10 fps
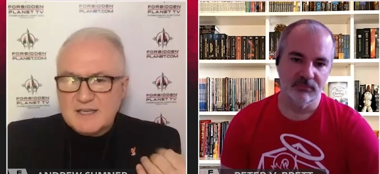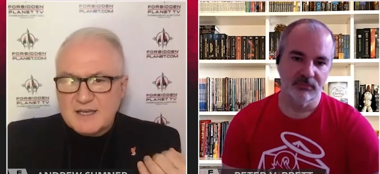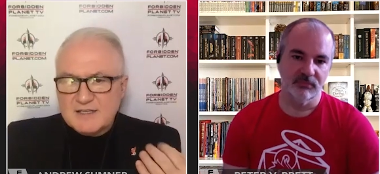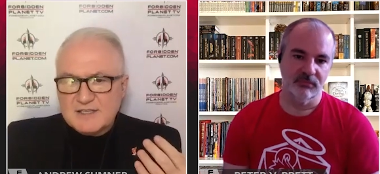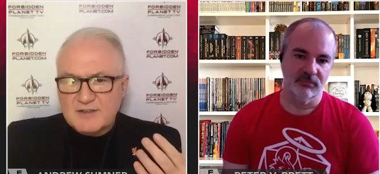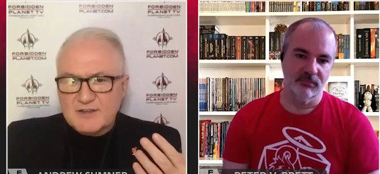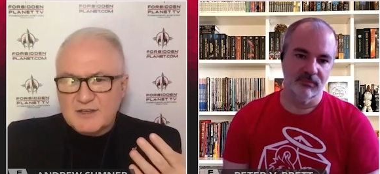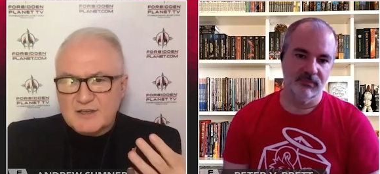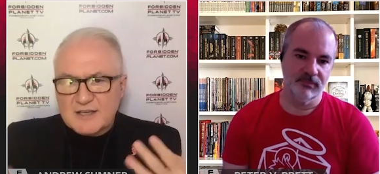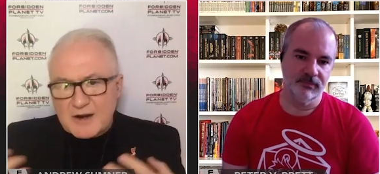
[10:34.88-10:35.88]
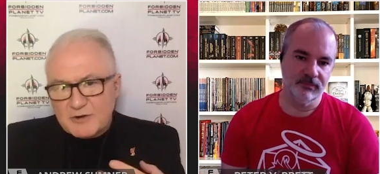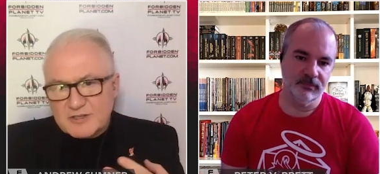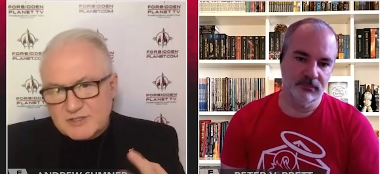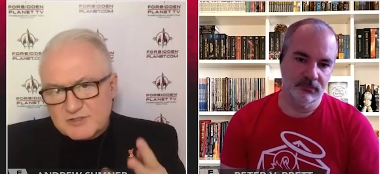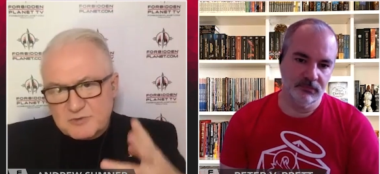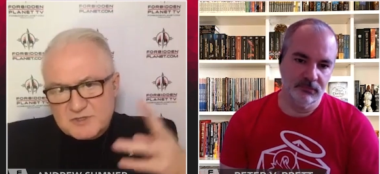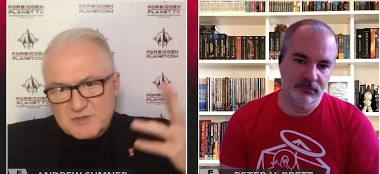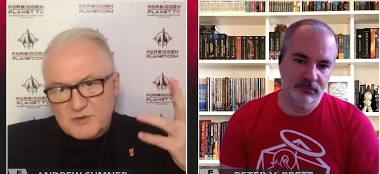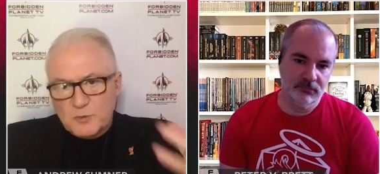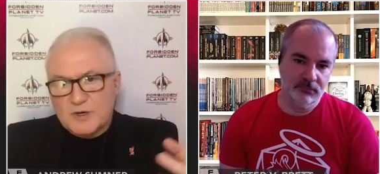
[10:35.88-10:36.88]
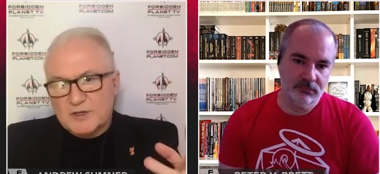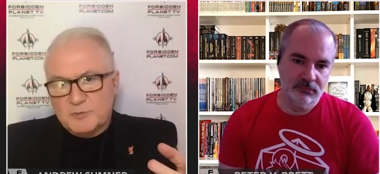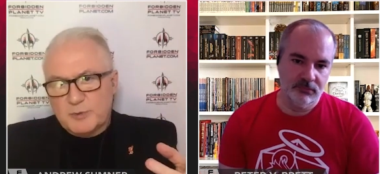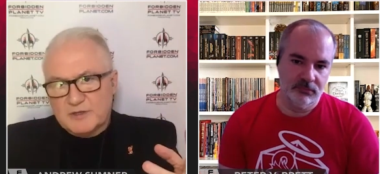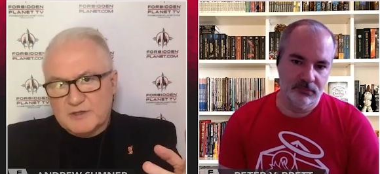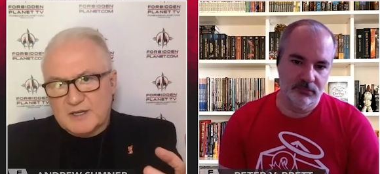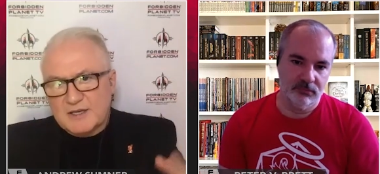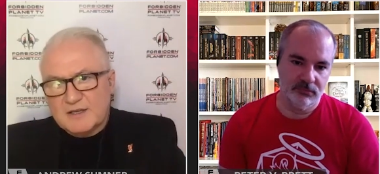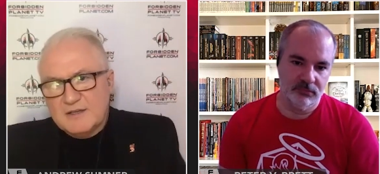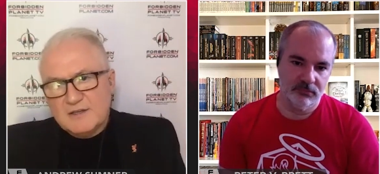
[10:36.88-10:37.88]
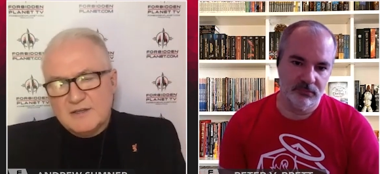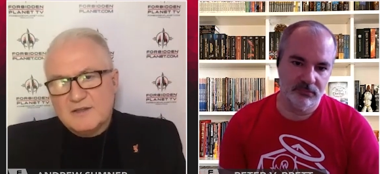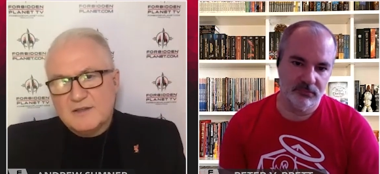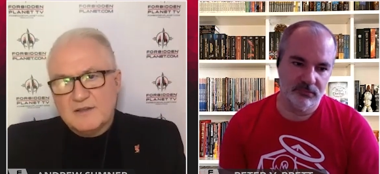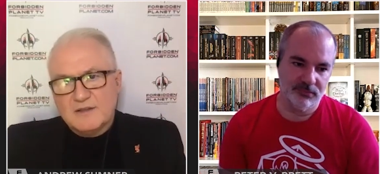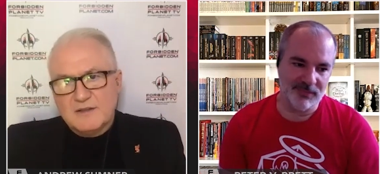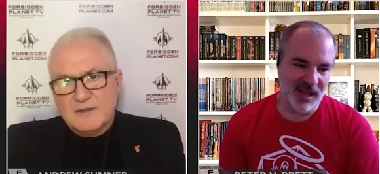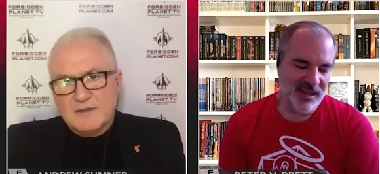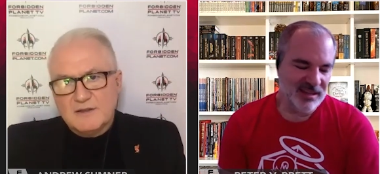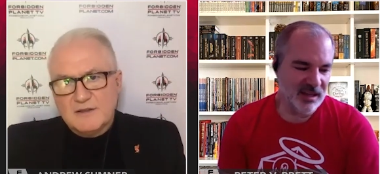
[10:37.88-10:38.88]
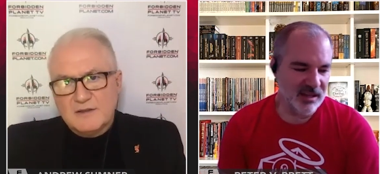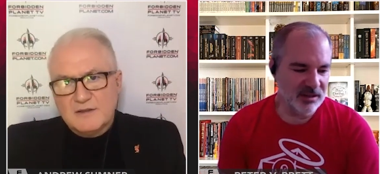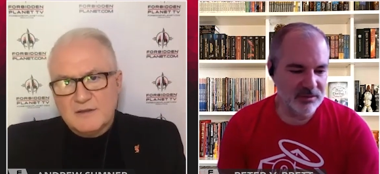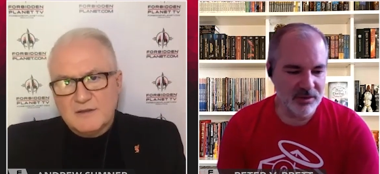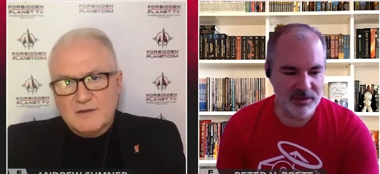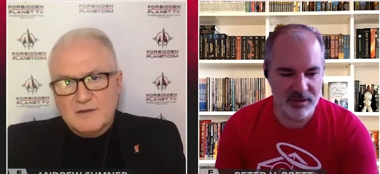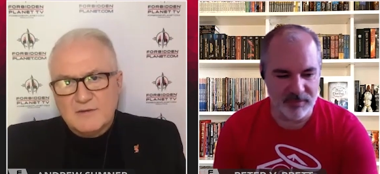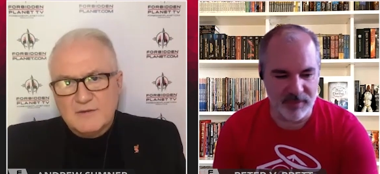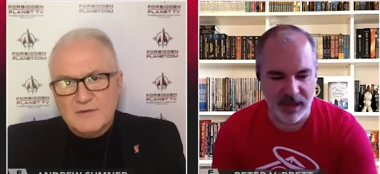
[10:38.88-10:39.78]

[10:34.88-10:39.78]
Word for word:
Speaker 1: it is it the characters or is it the world building?
Speaker 2: I, I don't know that it